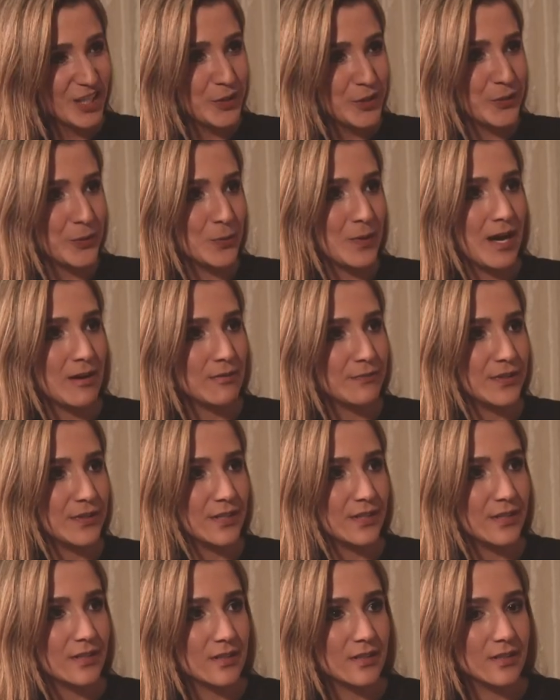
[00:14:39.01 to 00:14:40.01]
Do you
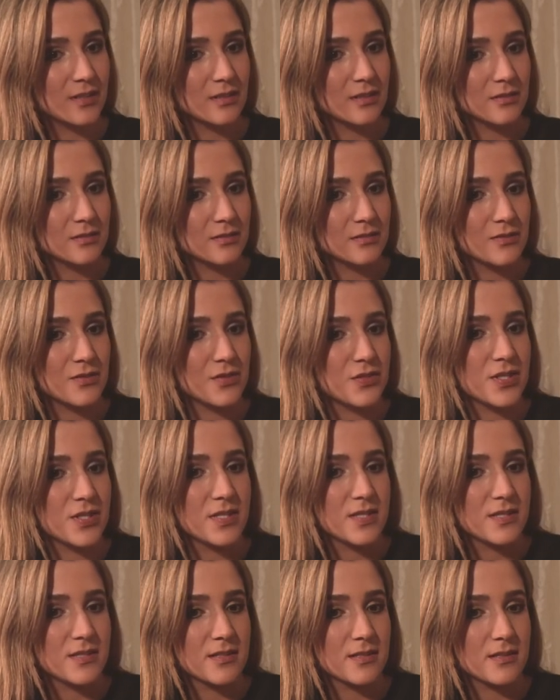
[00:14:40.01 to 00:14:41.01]
ever
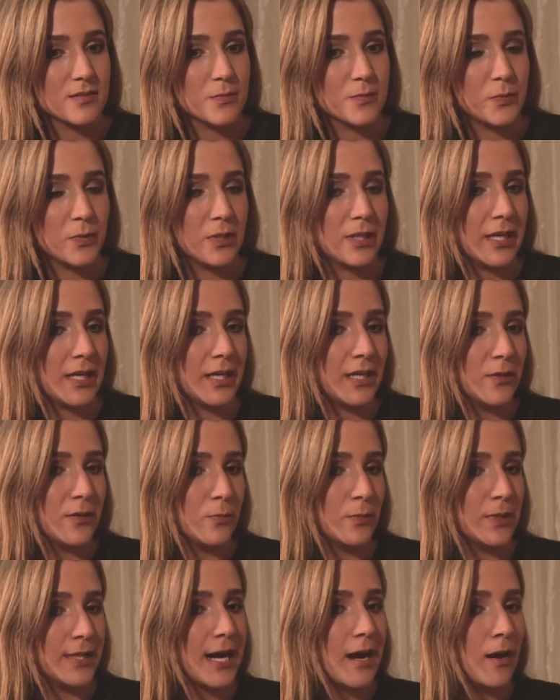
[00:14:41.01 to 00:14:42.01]
just play
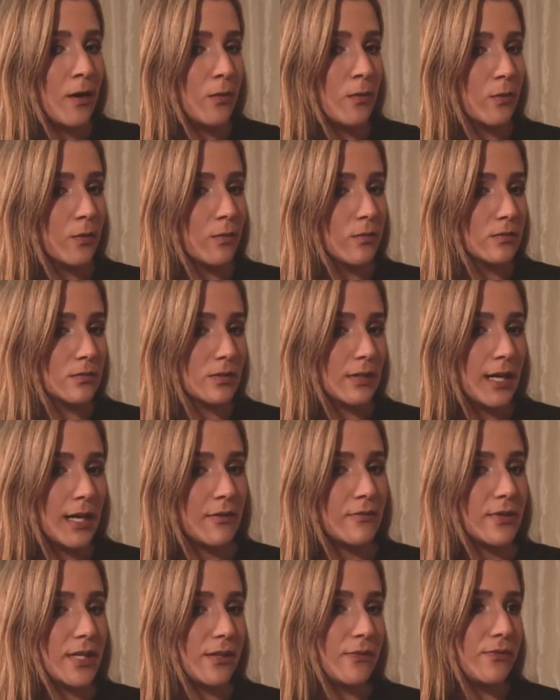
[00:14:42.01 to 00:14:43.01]
without
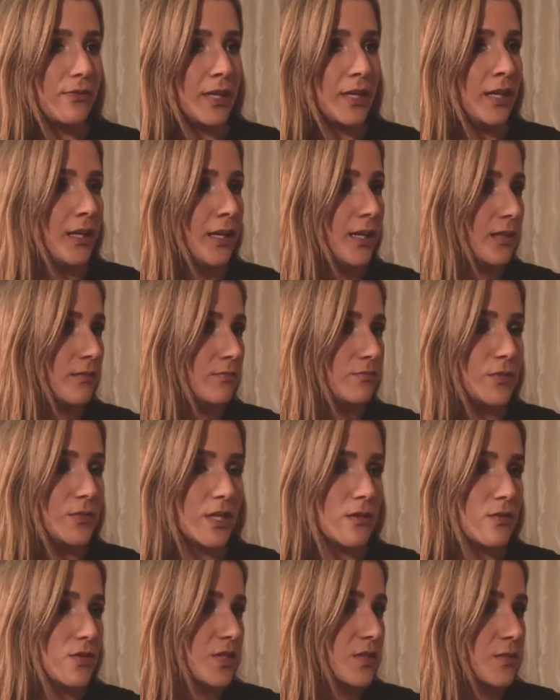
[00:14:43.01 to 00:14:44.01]
having anything, you
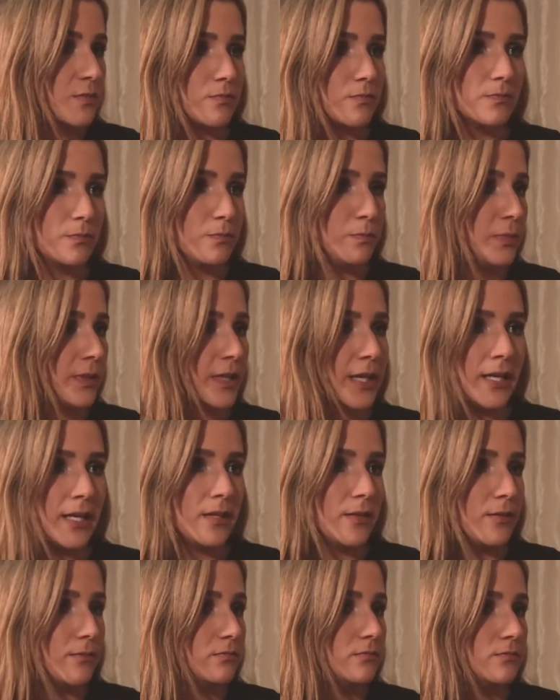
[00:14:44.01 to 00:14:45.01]
know, just
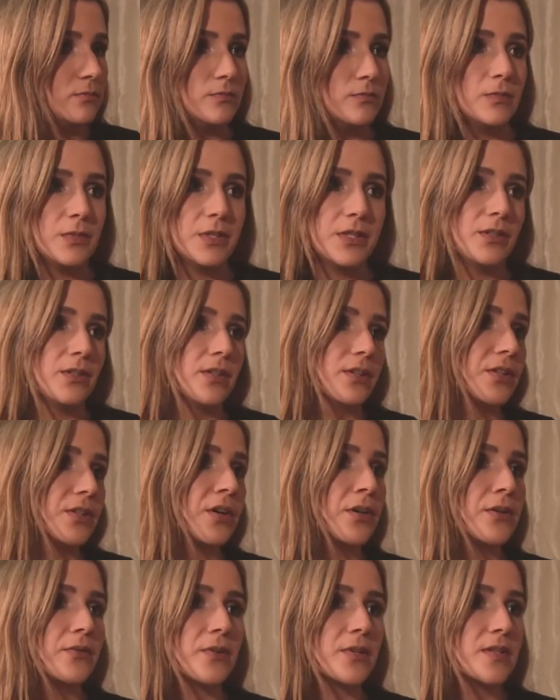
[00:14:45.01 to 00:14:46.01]
play the
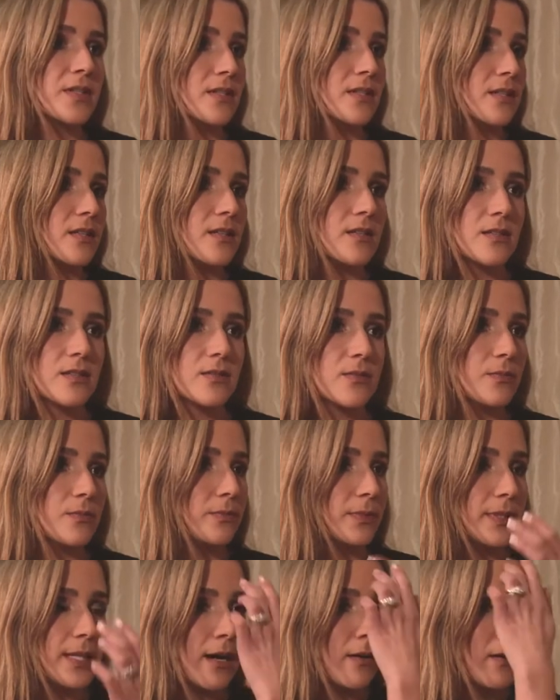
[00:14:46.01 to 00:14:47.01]
guitar for instance
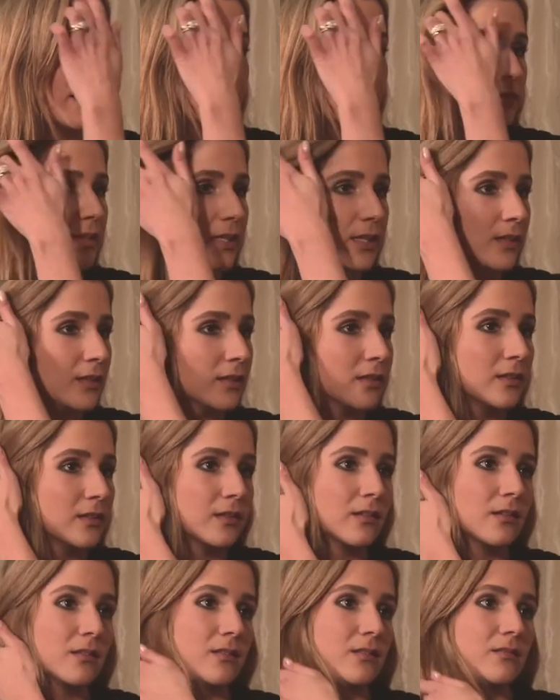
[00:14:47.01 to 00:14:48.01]
without having
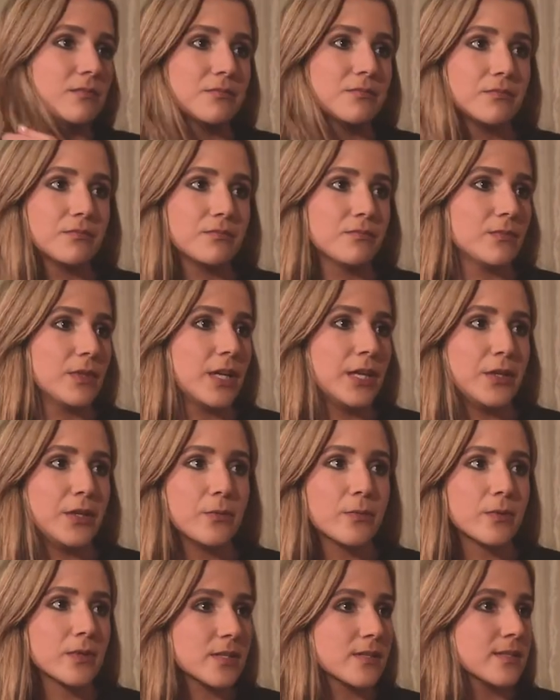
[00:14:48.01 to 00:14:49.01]
any
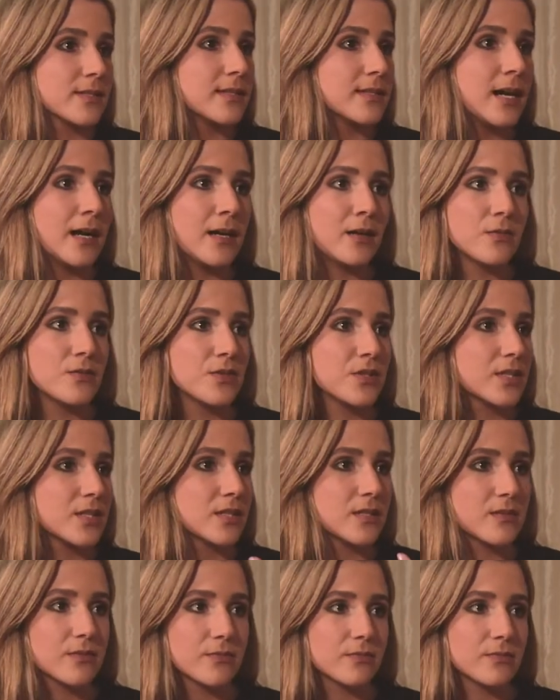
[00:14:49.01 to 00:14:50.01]
words down,
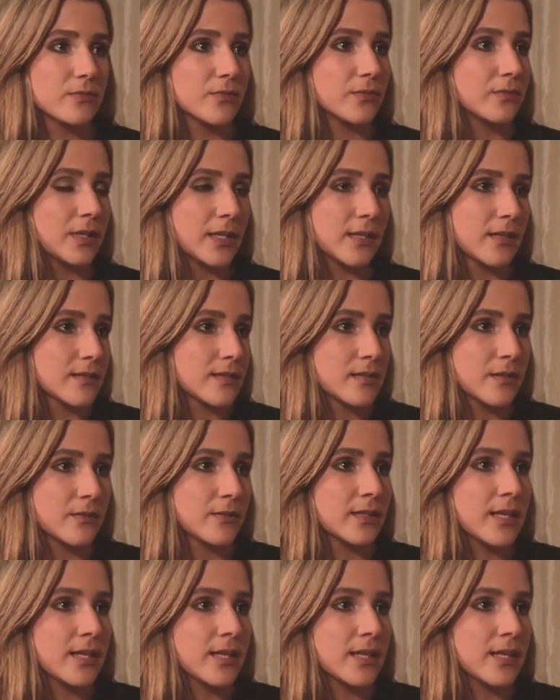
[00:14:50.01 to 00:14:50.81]
just yeah, like as yeah, a